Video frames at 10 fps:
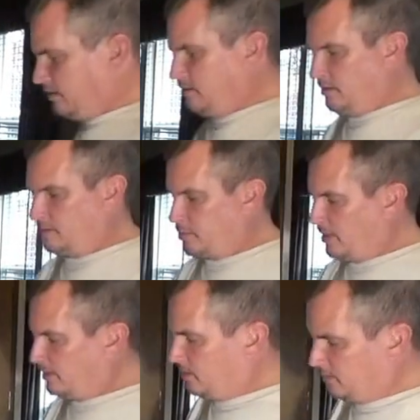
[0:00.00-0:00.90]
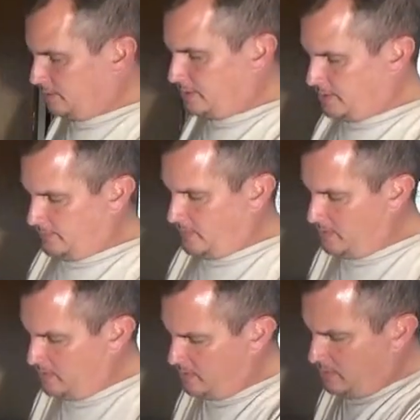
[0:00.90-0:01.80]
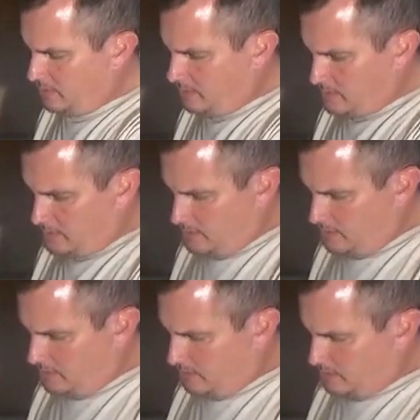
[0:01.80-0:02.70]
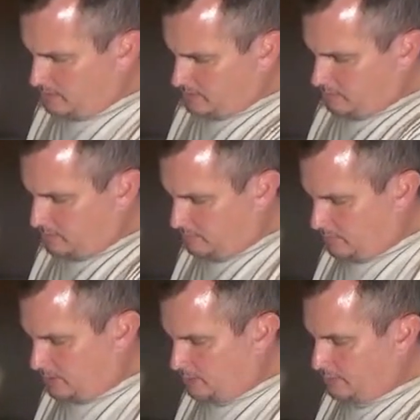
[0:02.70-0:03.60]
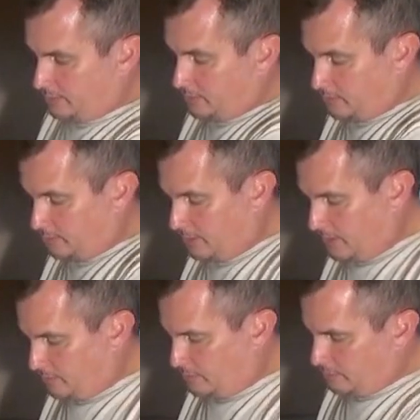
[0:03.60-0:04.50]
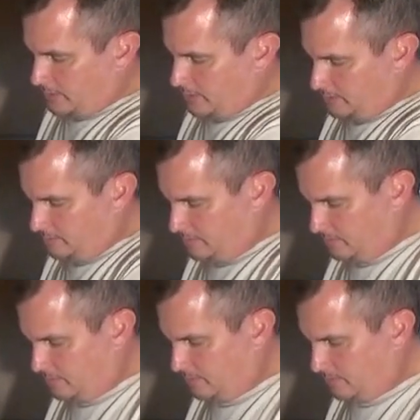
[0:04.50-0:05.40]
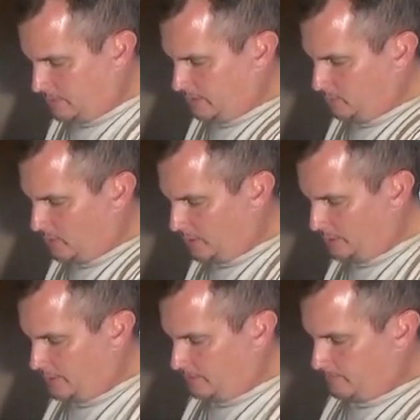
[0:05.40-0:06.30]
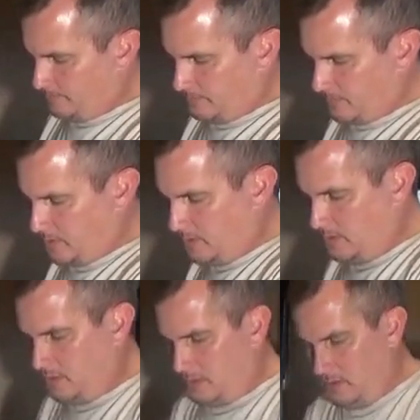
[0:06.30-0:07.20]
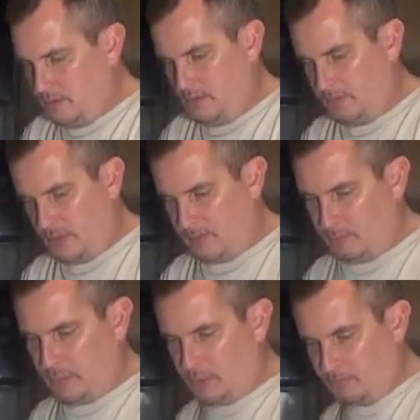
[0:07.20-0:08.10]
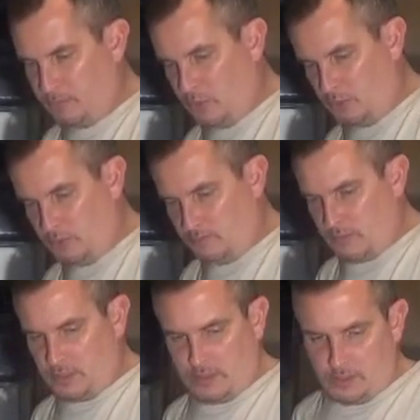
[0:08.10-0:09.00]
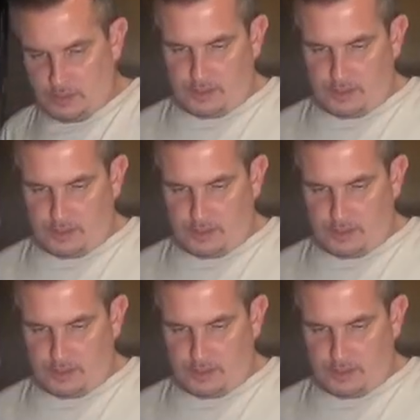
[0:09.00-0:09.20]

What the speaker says: the noodle's probably cool enough. Just want to make sure that it's drained real well. Don't want any water in there. If you have a bigger bowl, you might